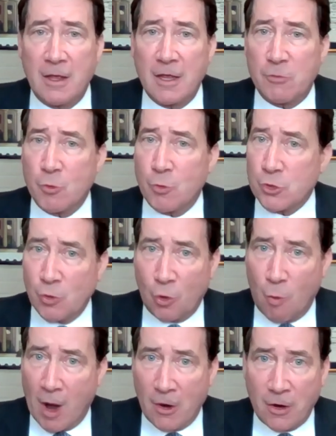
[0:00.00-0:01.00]
if you were to
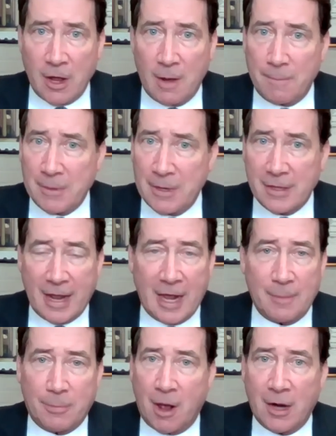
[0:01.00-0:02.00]
acquire a company that had
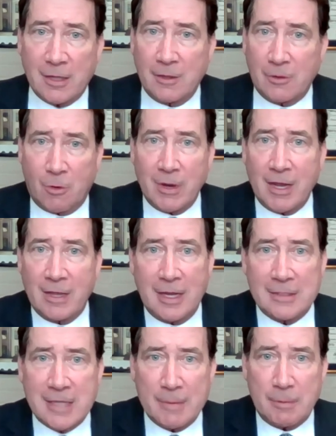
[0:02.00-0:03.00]
a product that already had
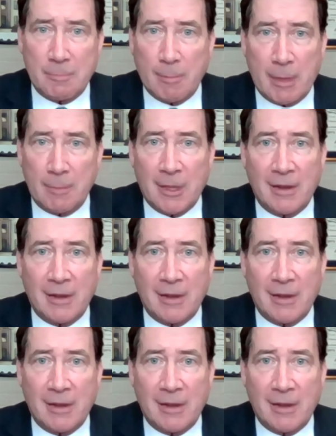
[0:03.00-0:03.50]
that type of momentum,